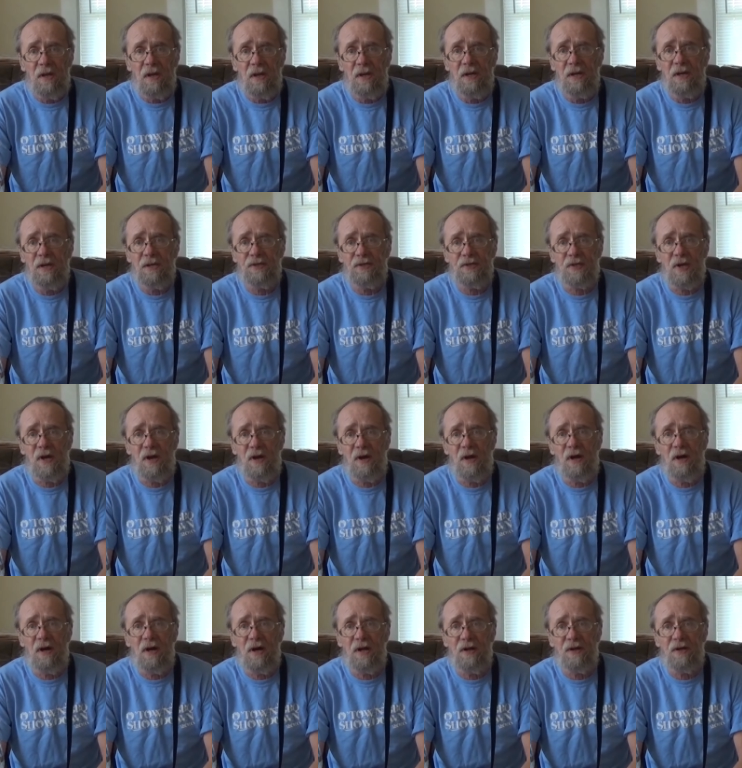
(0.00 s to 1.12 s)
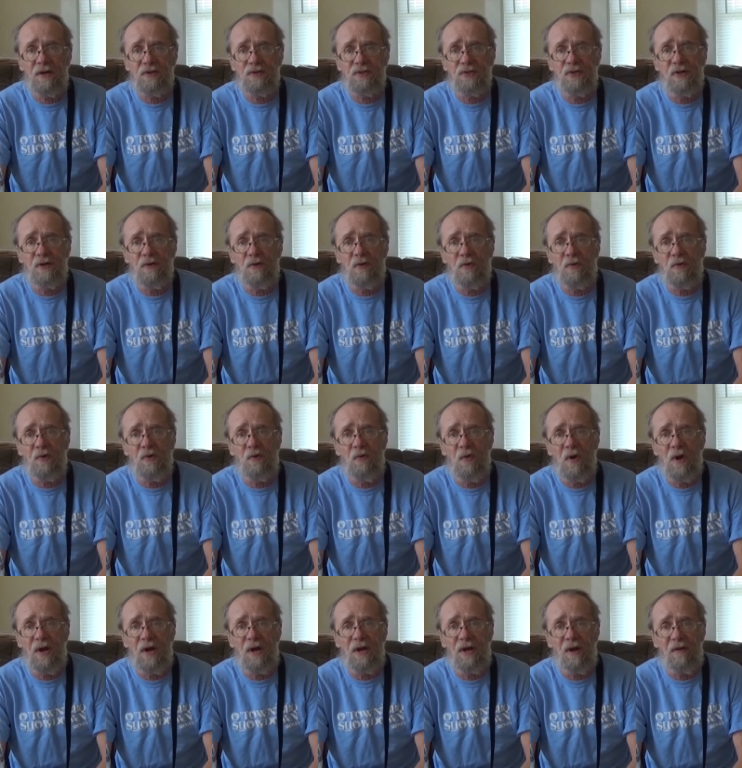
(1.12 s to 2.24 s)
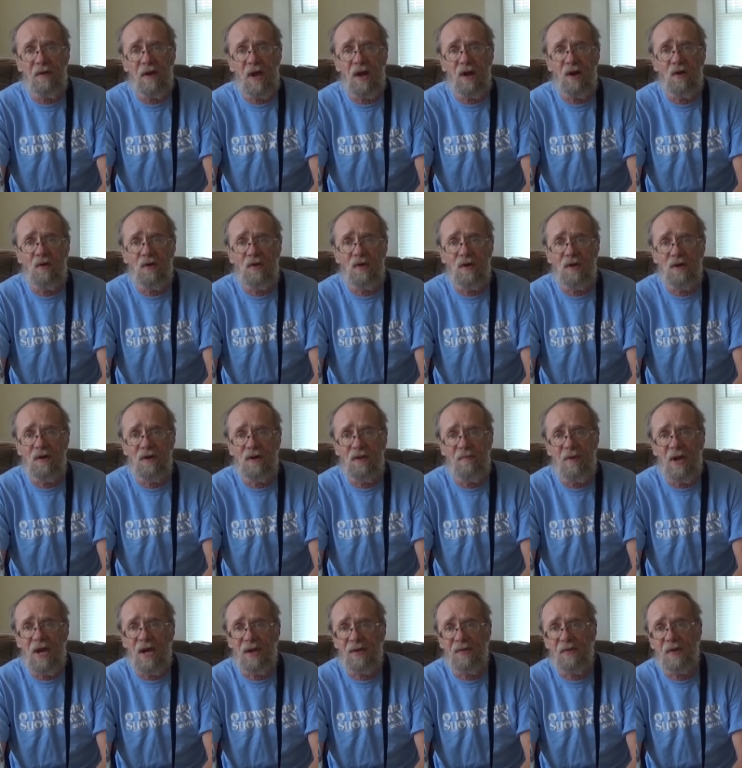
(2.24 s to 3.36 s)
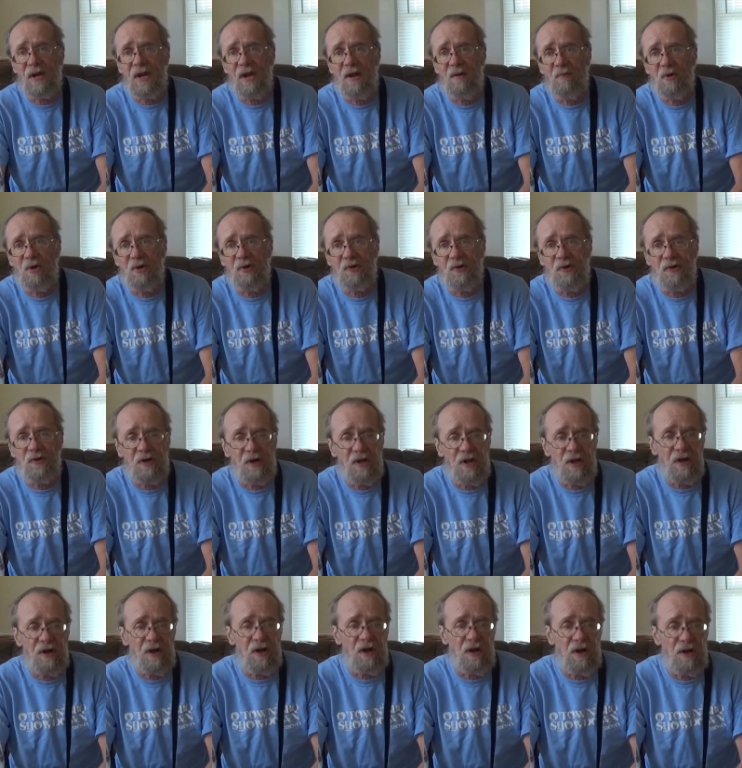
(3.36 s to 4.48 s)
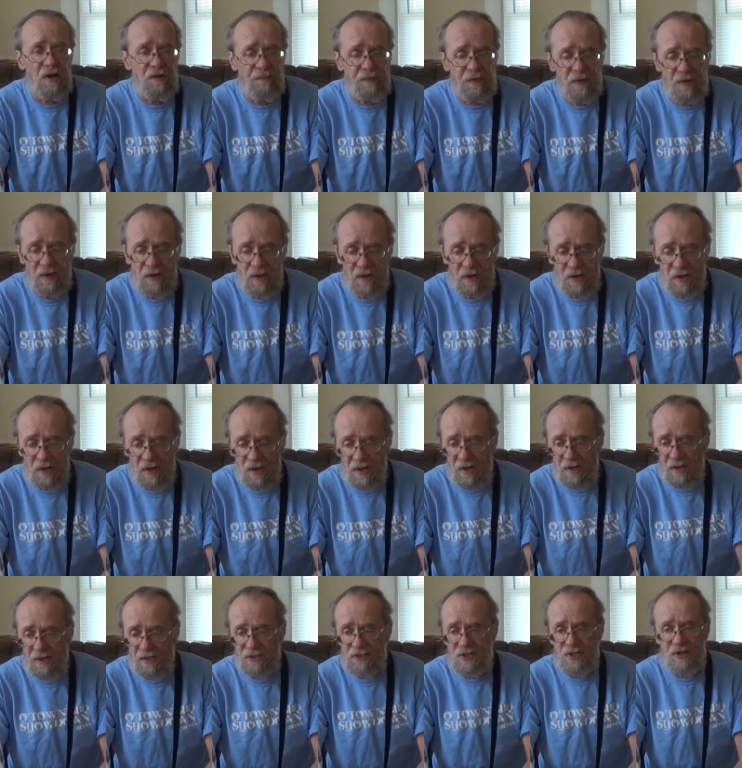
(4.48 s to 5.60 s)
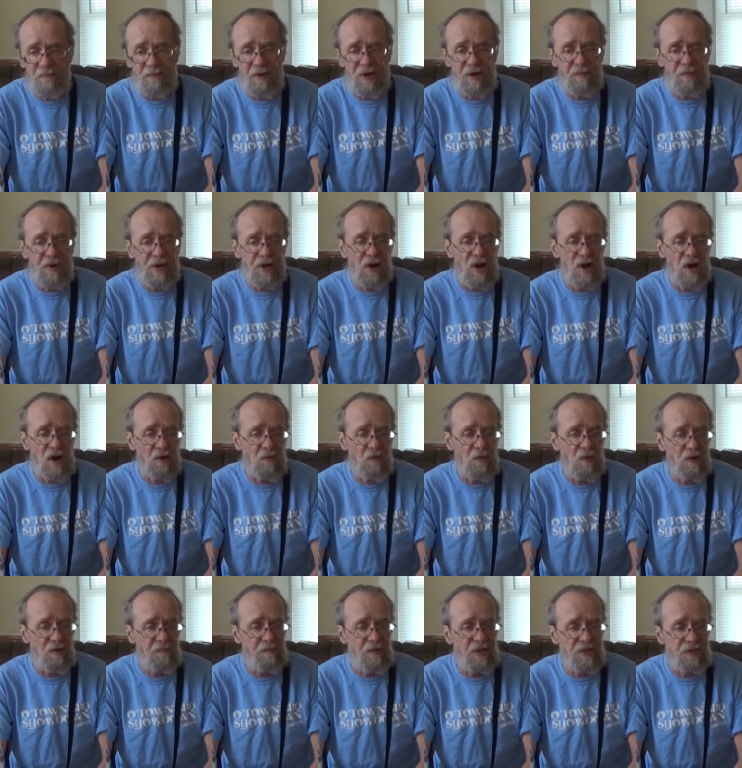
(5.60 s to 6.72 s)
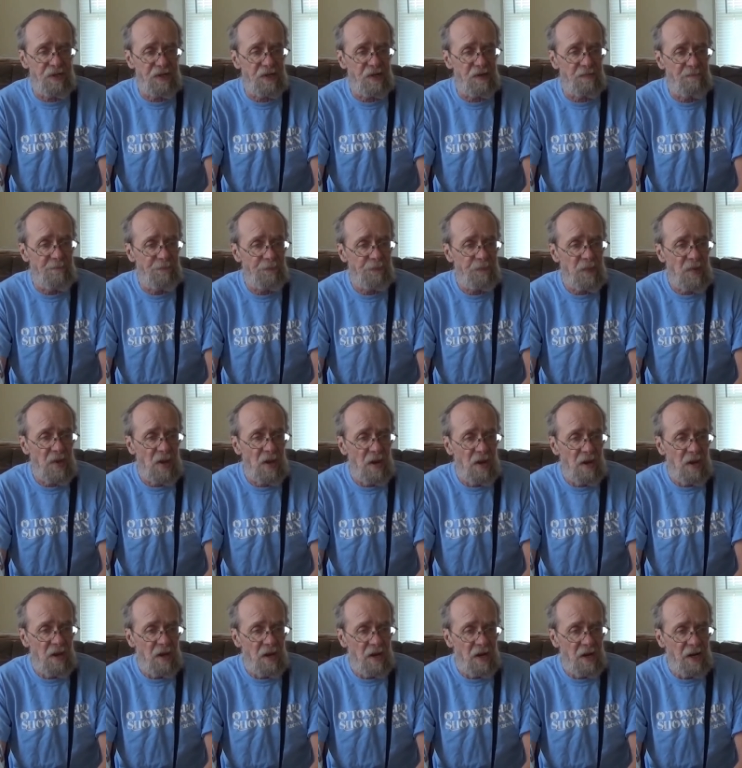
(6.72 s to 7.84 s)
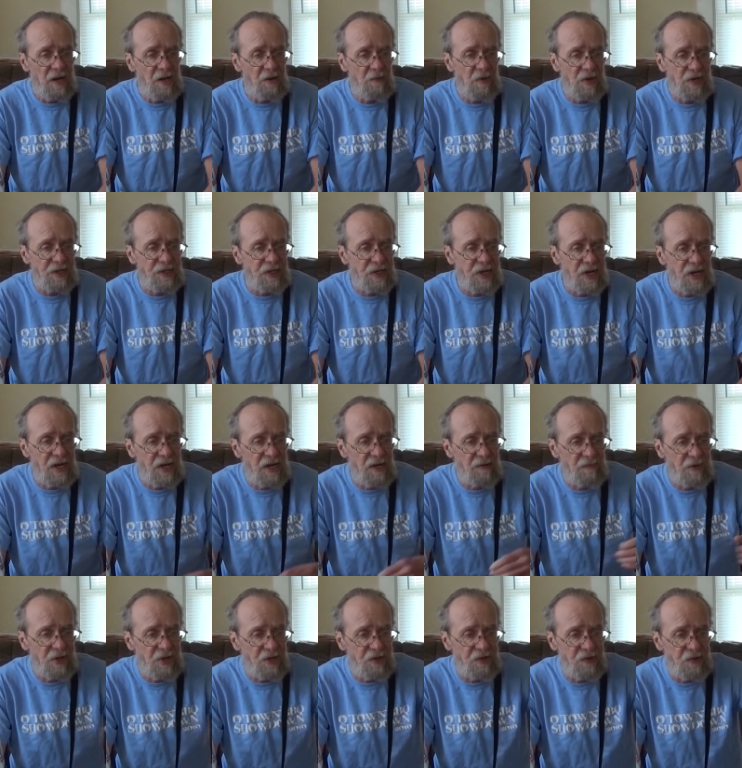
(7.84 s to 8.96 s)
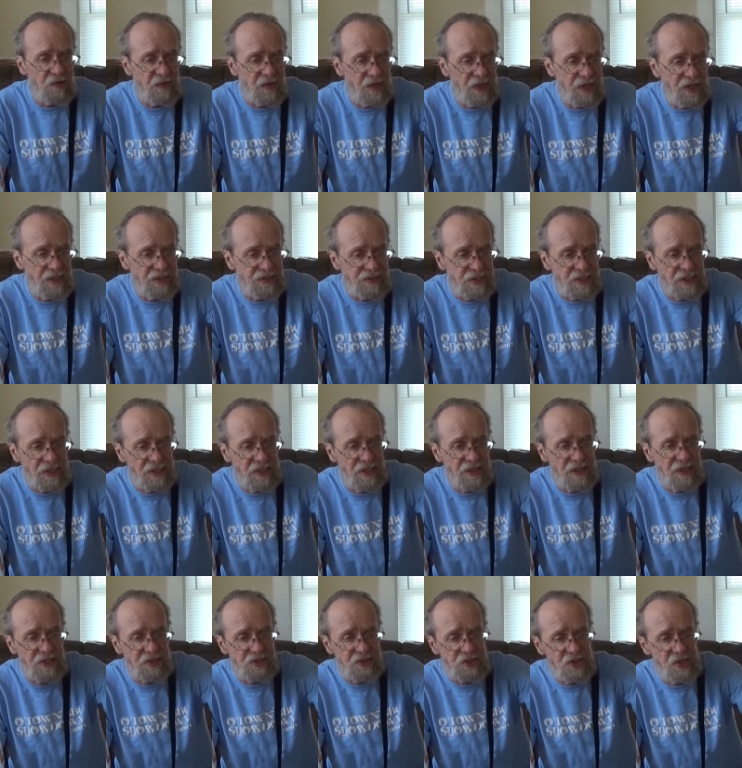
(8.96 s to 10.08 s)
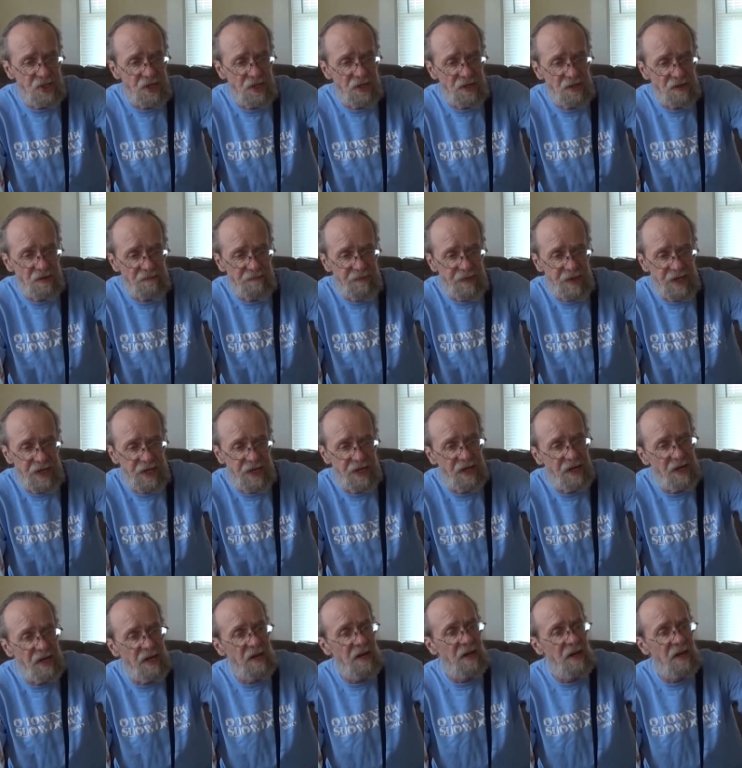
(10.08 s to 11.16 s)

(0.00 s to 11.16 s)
it's kind of odd. There's no no way. I got to go clear the back of the camera to turn it on and off. It's going to be a bit awkward, but uh, anyway, today I'm going to do the second edition of the